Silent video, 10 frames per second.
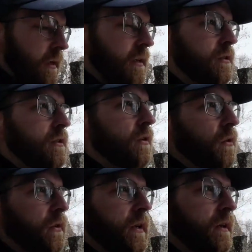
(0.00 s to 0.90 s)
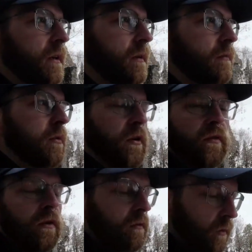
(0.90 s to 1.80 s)
his story brought
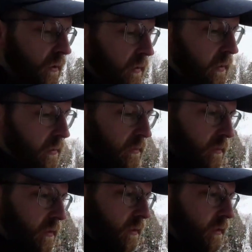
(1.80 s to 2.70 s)
forward volunteers,